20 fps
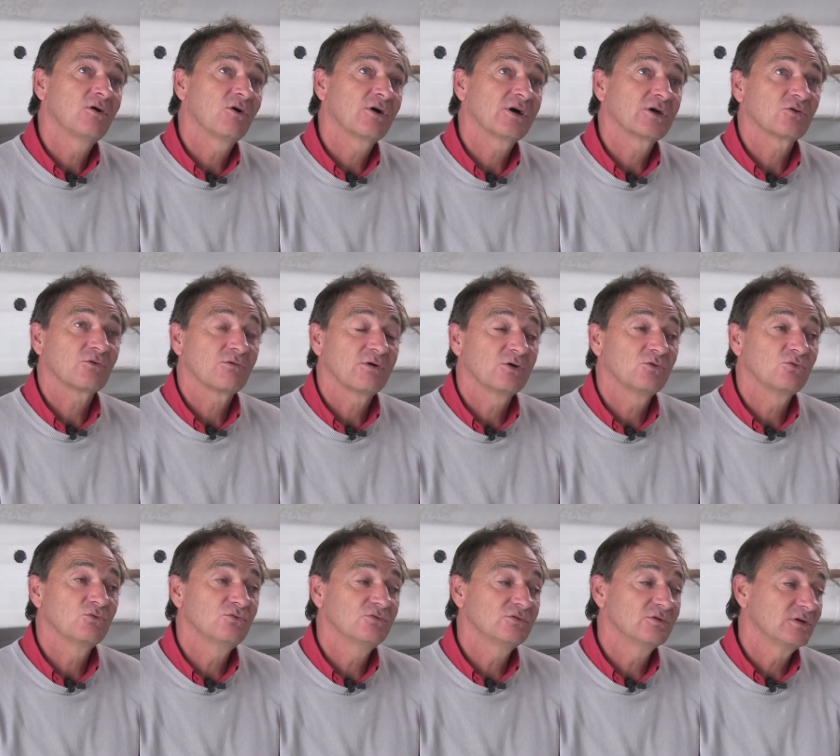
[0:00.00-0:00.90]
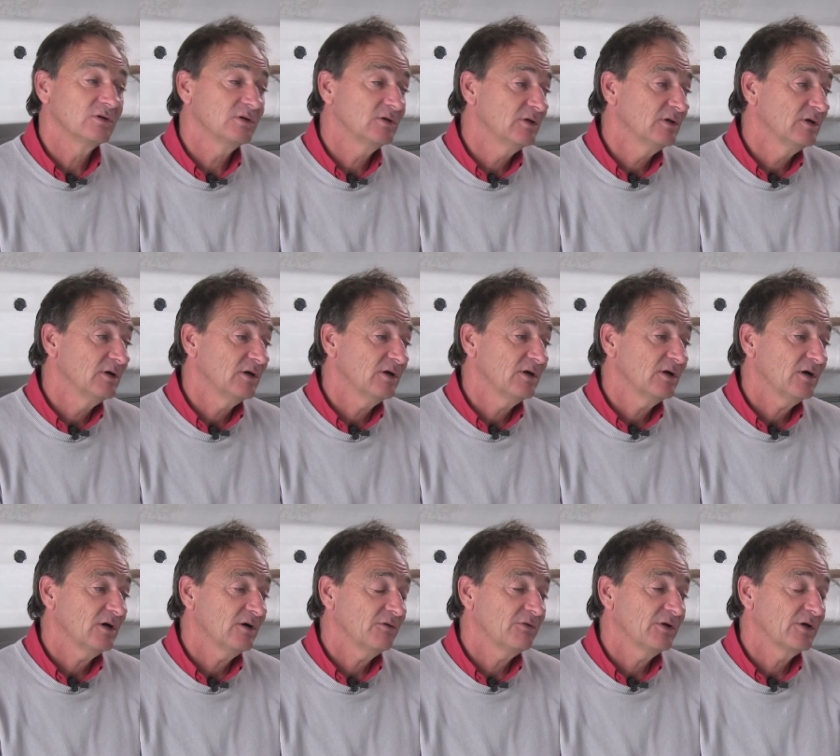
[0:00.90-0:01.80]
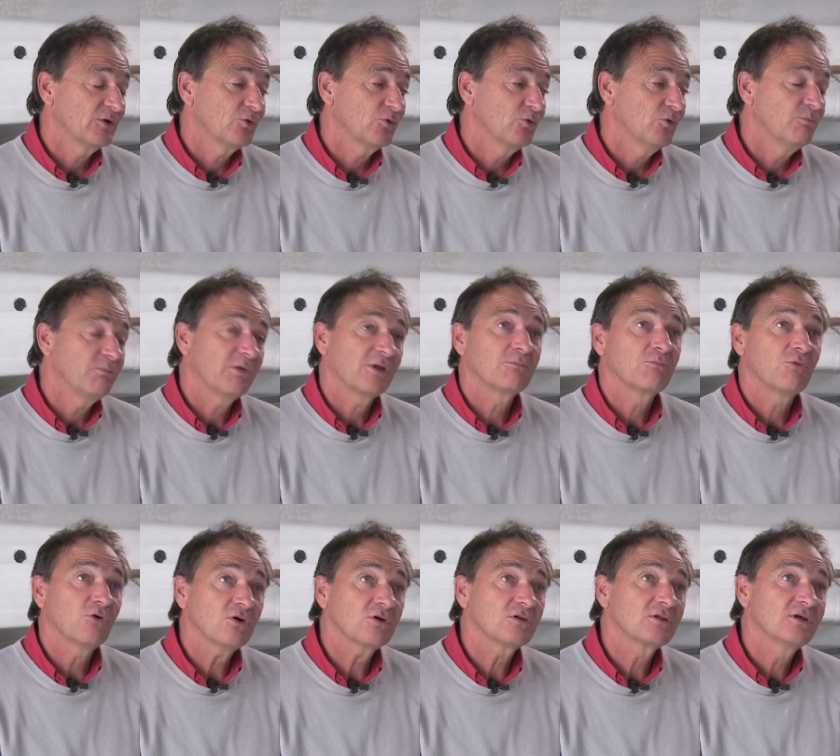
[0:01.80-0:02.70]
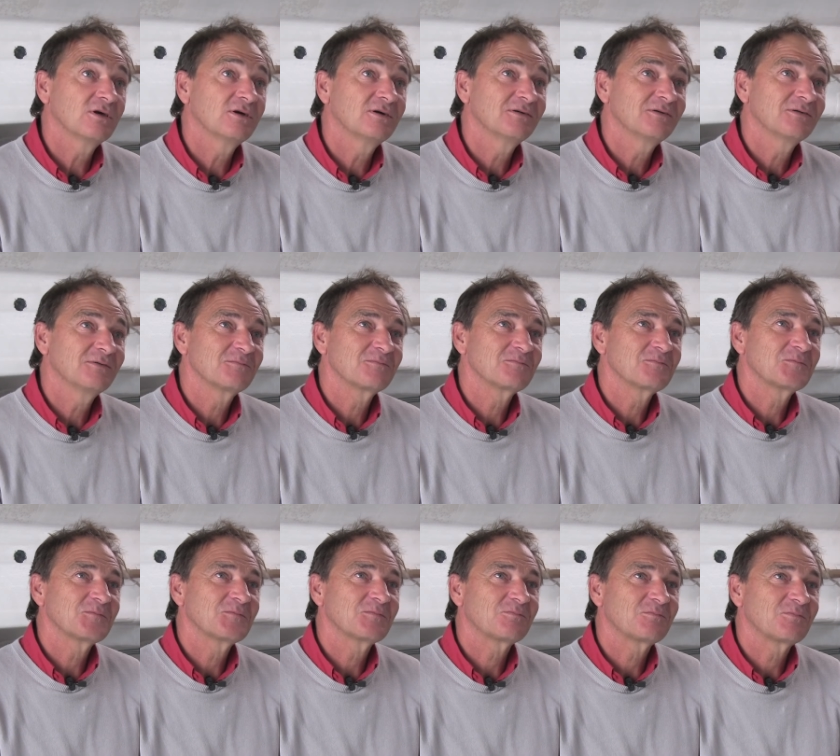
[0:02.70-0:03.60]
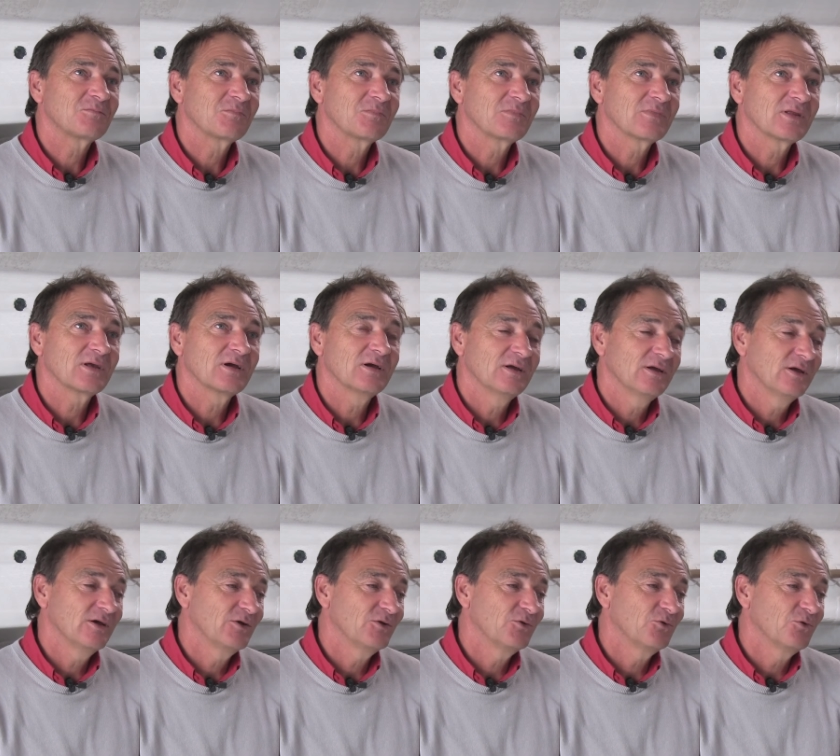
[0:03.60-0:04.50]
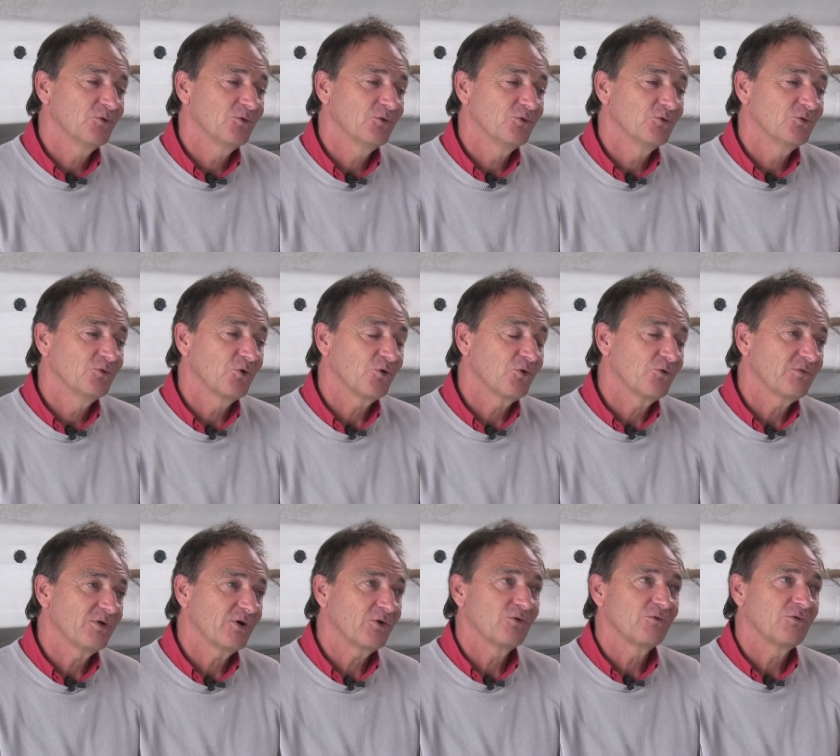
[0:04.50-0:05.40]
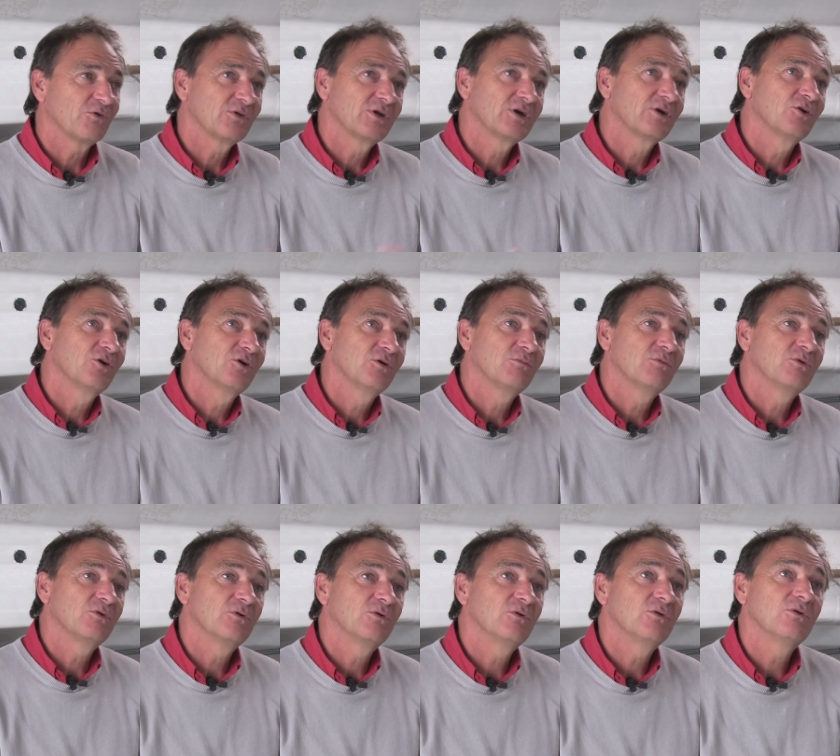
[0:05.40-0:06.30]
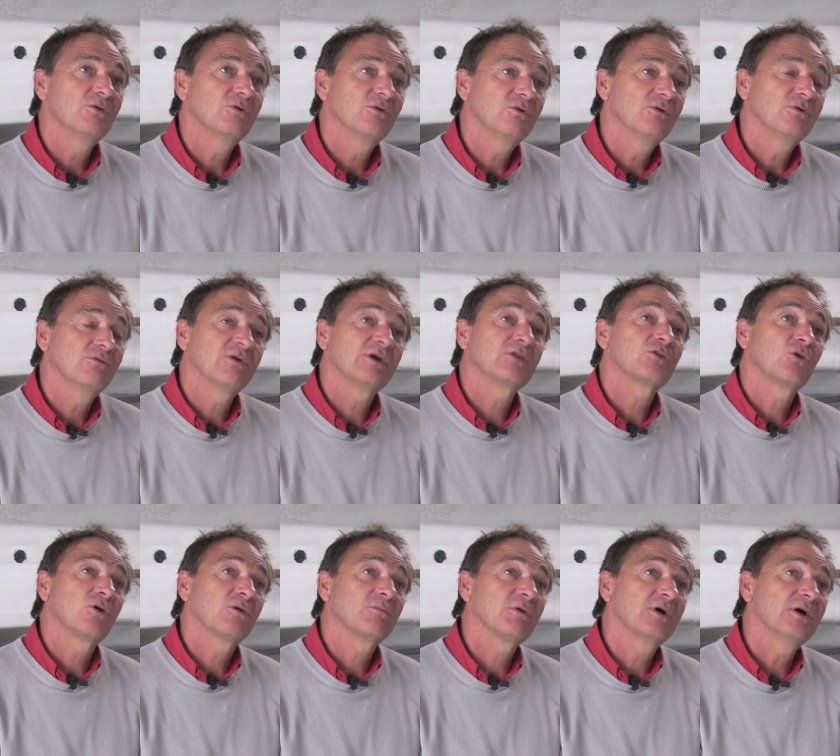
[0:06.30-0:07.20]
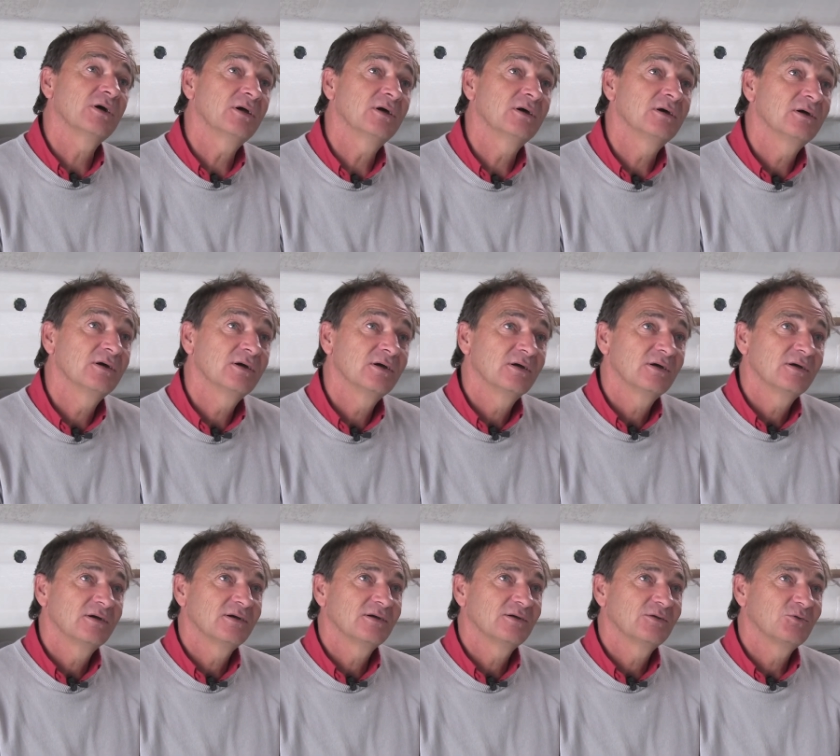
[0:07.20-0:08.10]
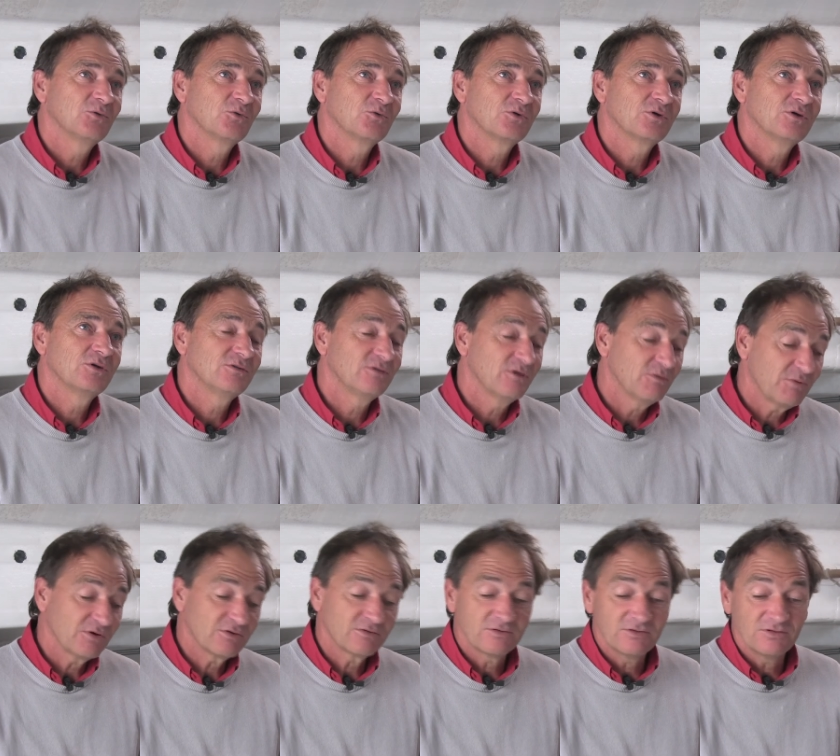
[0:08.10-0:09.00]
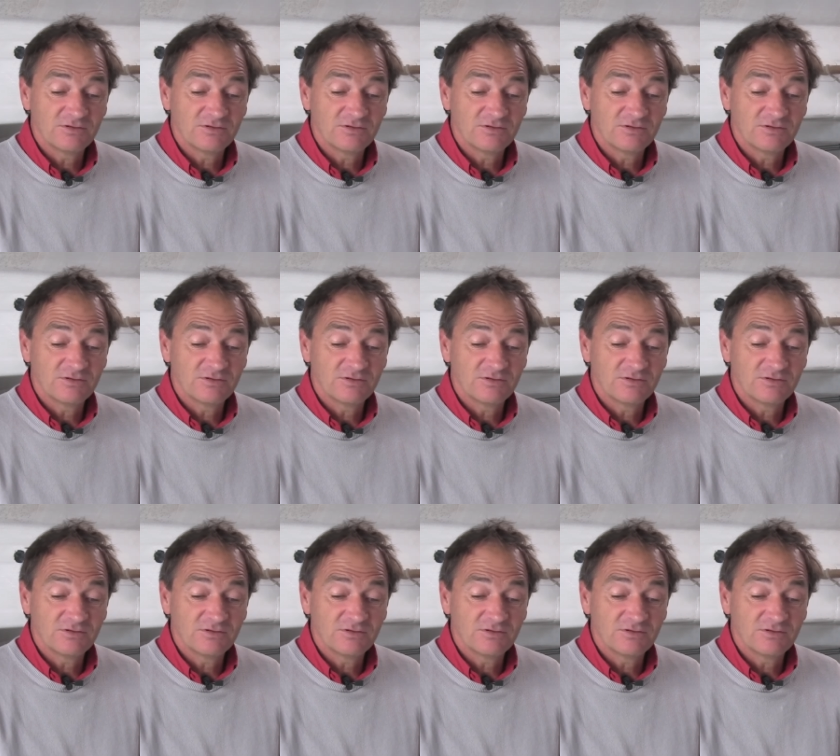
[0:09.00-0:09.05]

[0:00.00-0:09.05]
en 92, avec pas de porte. I had the chance to do the Vendée Globe in 1992 without ice skates, and to do it again